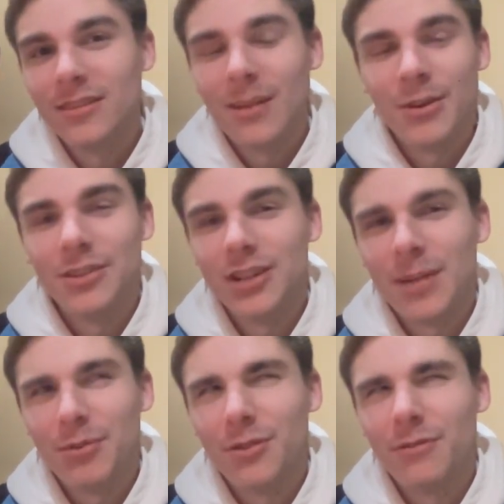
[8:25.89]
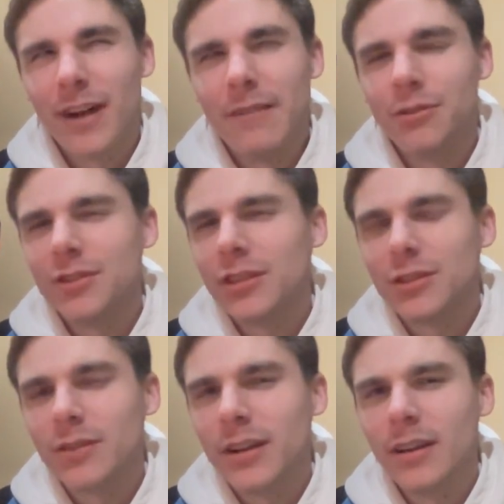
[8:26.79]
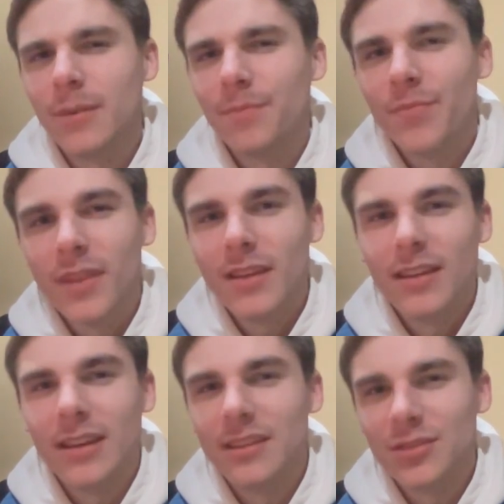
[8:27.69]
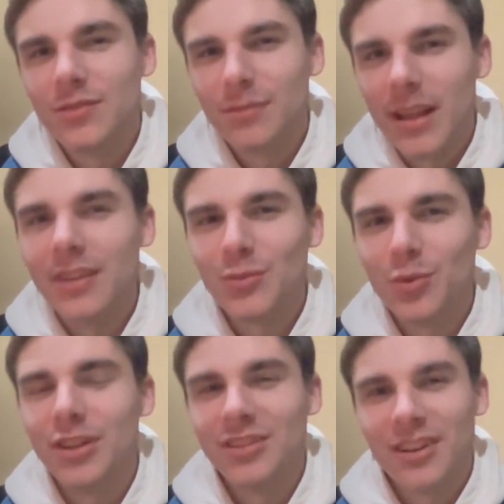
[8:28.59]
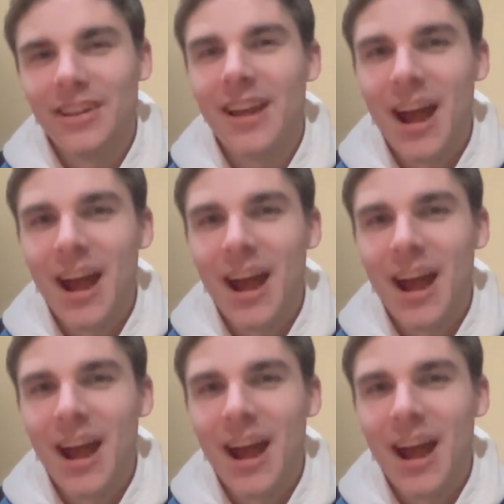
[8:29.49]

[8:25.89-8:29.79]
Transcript: I'm on chapter 5 or 6 right now, and it's pretty solid.